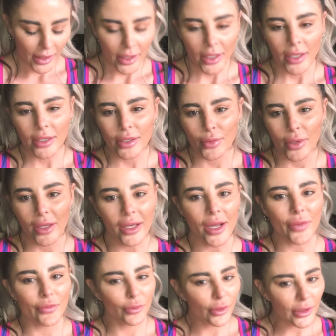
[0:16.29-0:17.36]
Anyway,
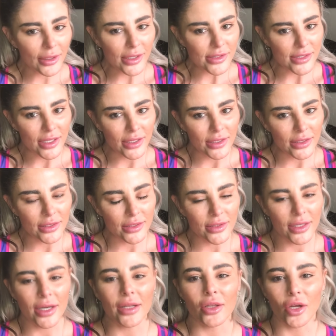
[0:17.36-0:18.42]
I'm really excited
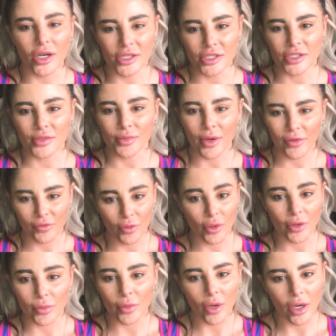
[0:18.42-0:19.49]
that I launched my
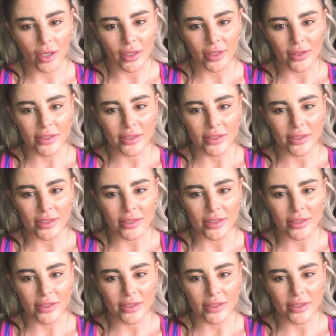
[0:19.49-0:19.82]
fourth product.